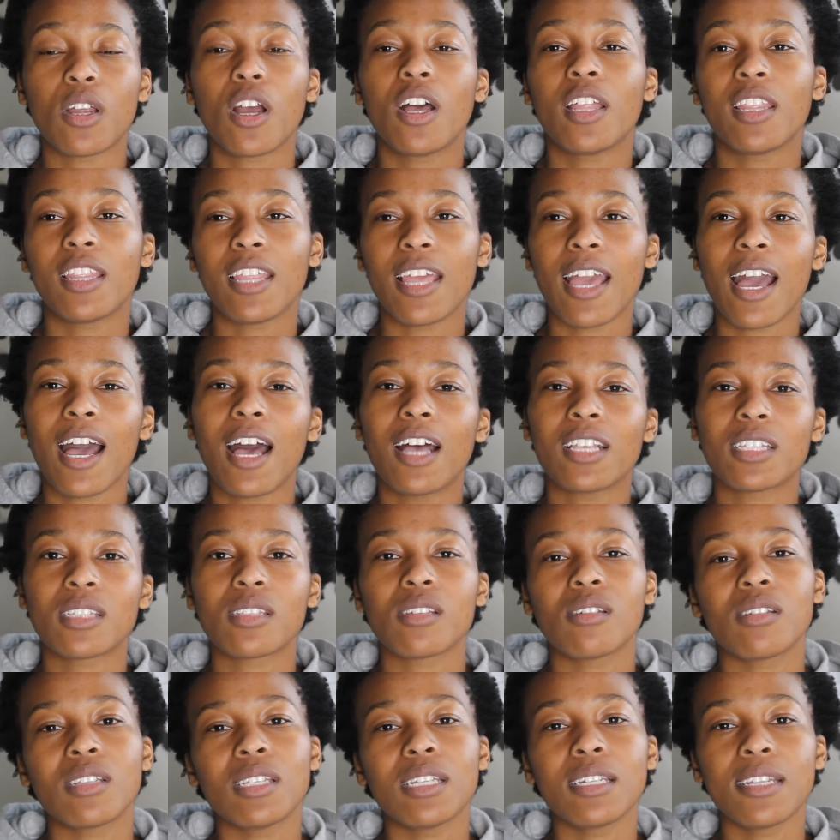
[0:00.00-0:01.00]
there are
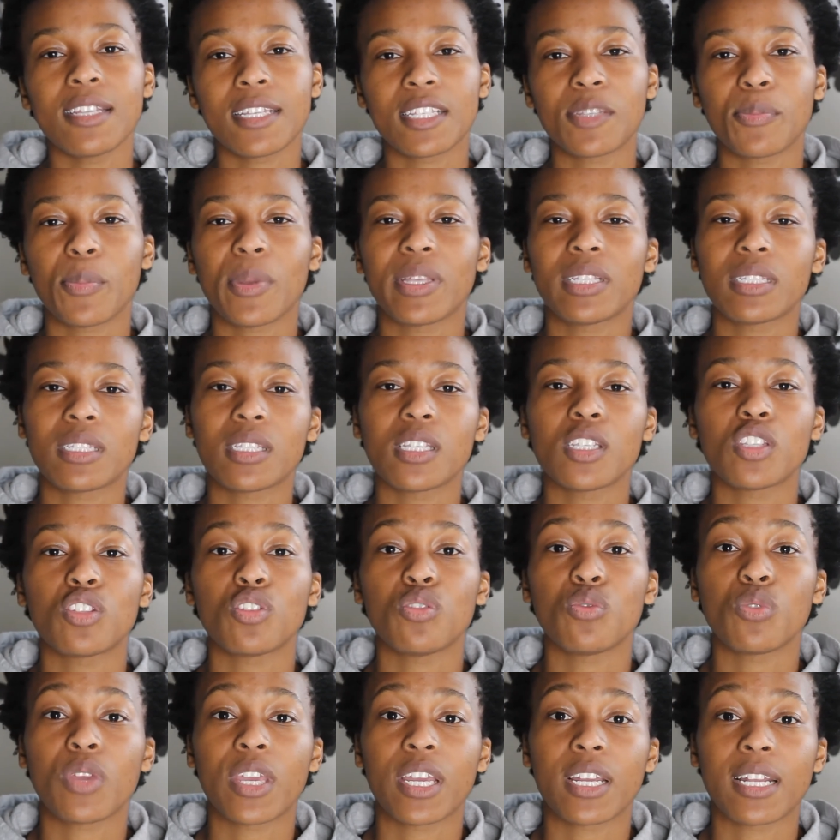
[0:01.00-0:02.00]
certain
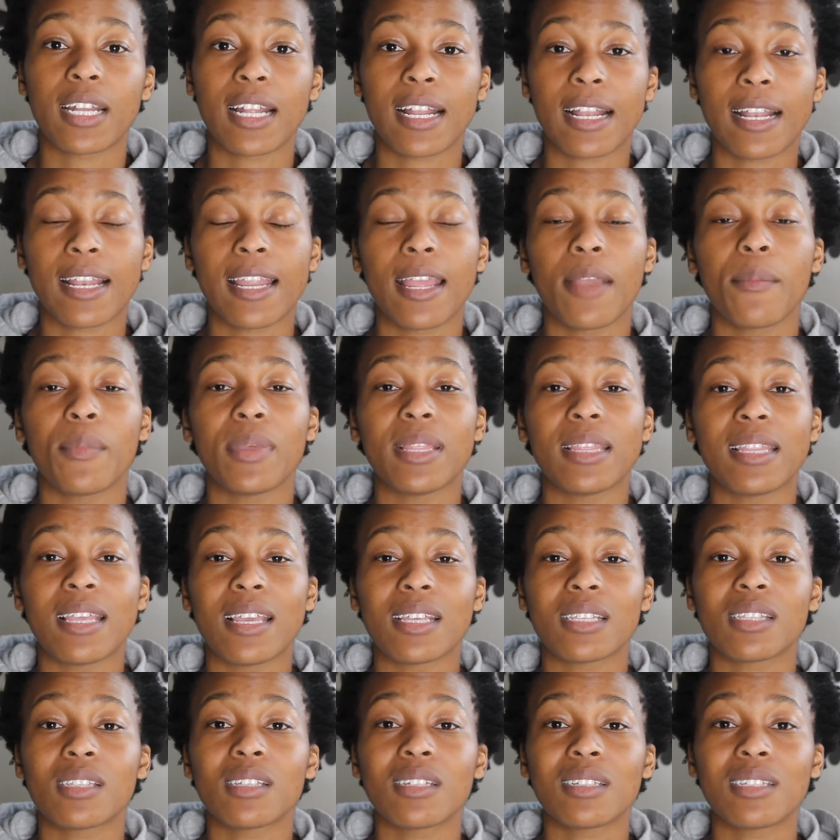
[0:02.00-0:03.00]
expenses you can claim and
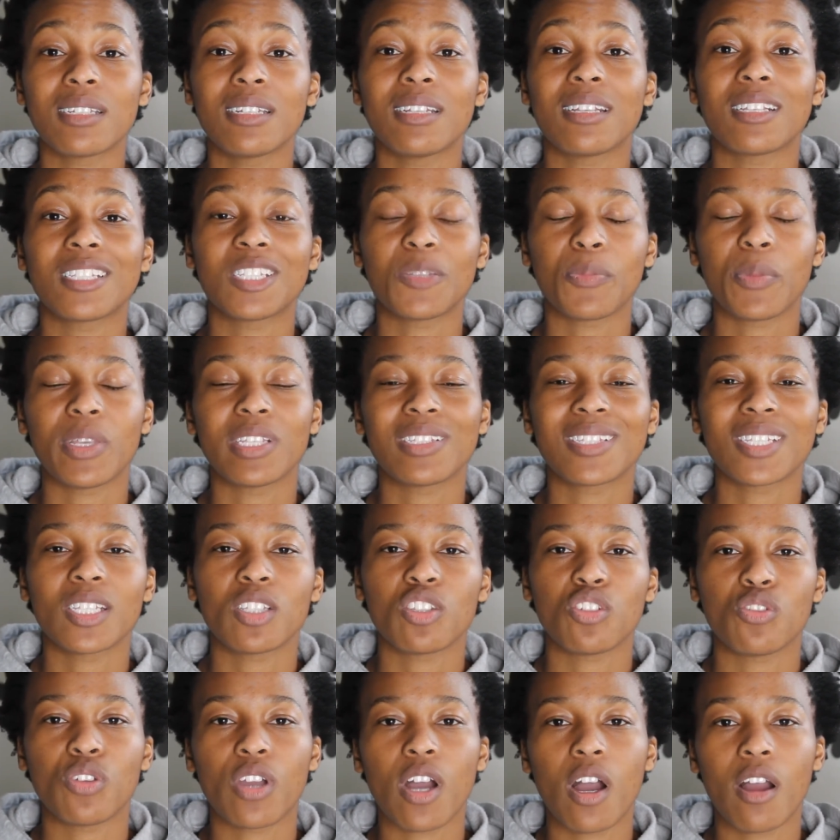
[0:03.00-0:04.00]
there are certain
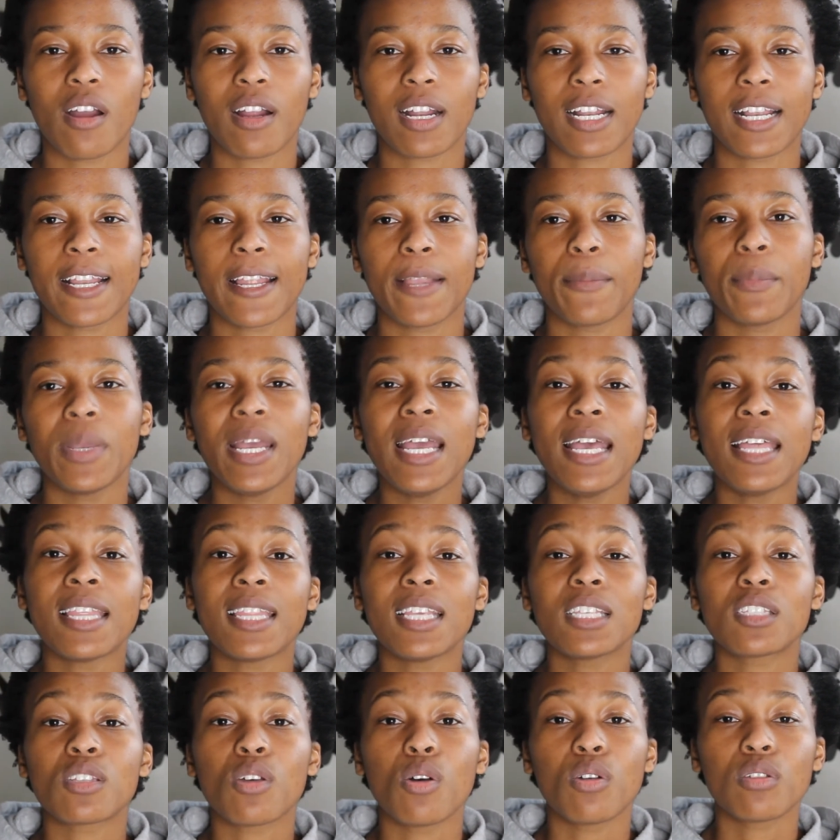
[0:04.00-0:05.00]
expenses you can't claim.
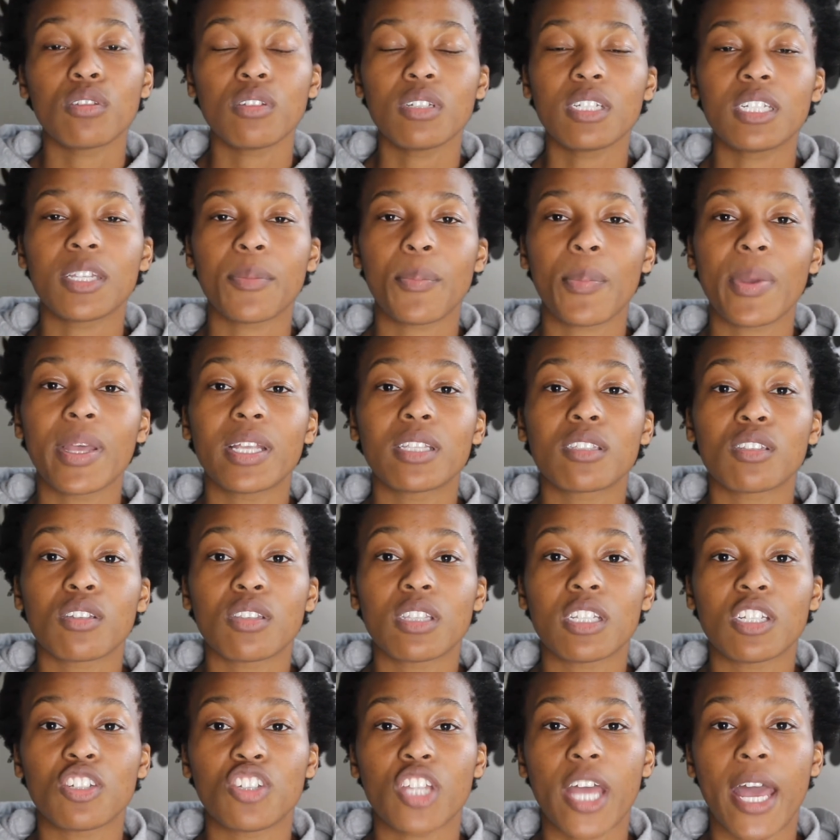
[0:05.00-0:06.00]
This also depends
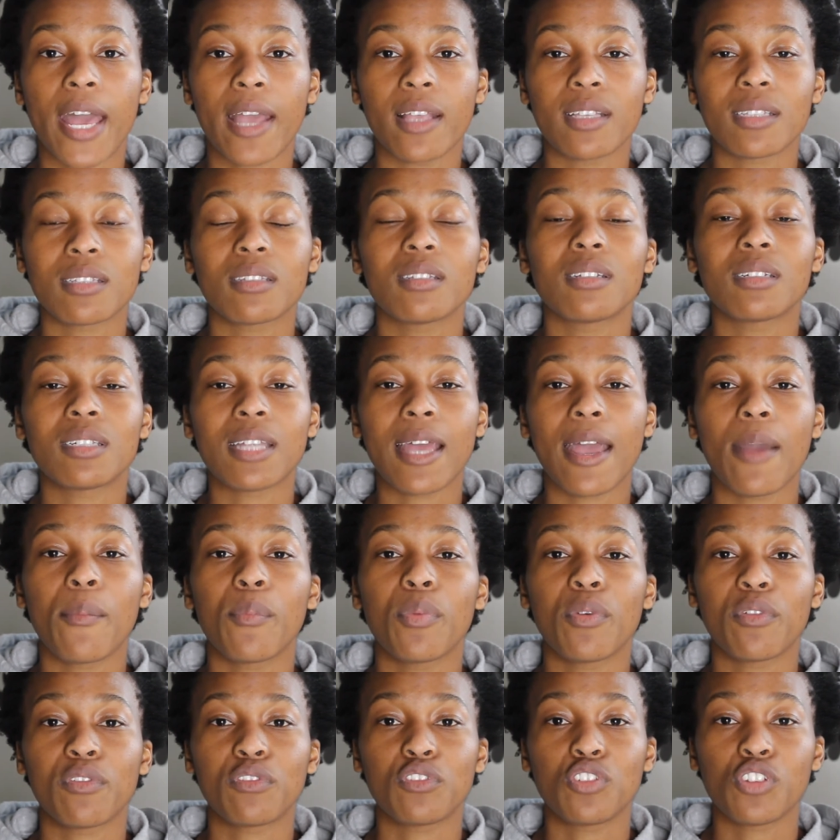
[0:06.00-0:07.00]
on the
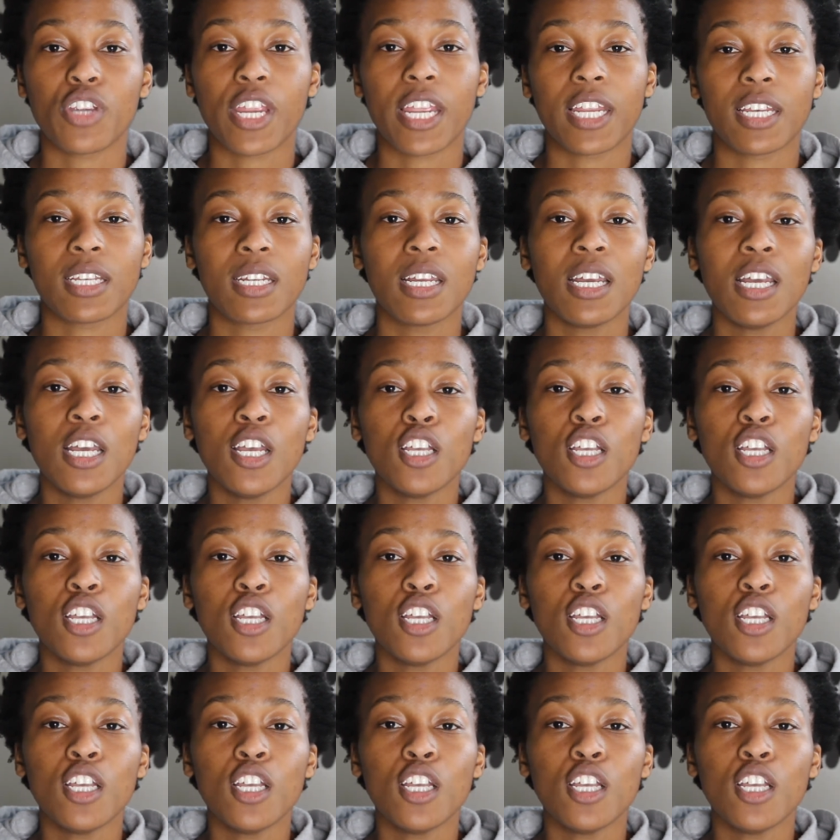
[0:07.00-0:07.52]
type of trade.